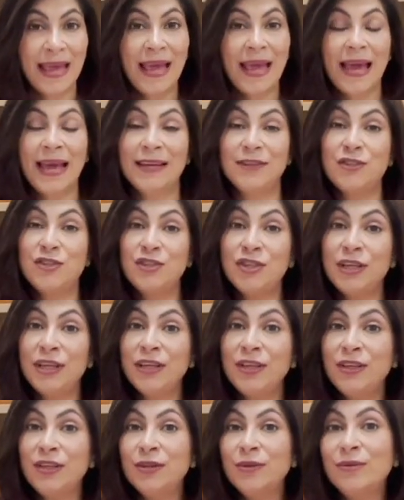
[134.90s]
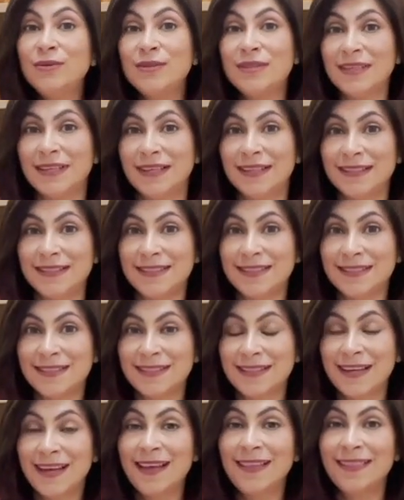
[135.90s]
And she
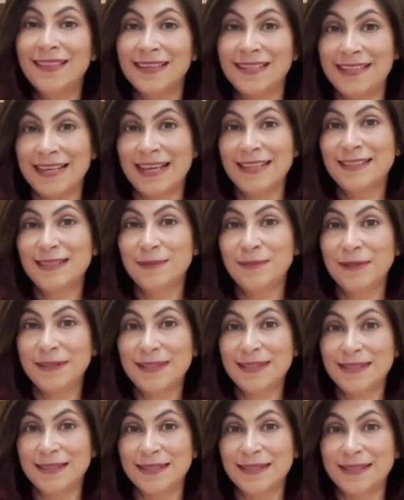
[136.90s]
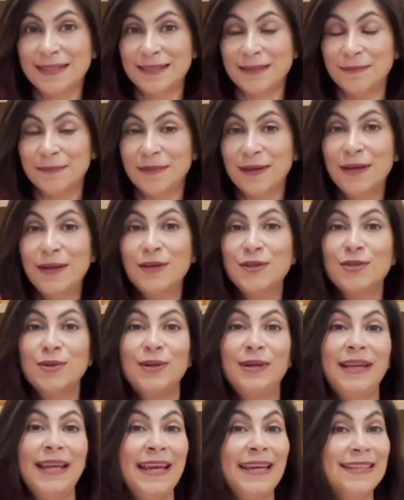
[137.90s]
uses the decimal system to
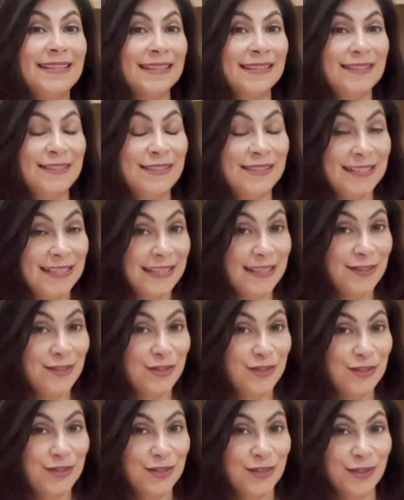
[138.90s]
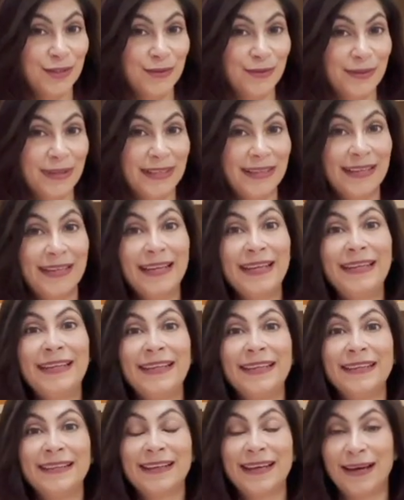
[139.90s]
later teach children
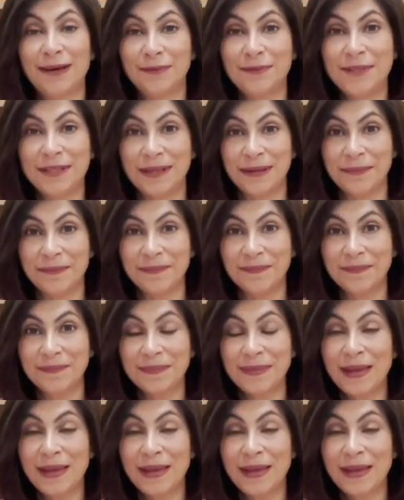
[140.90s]
linear counting.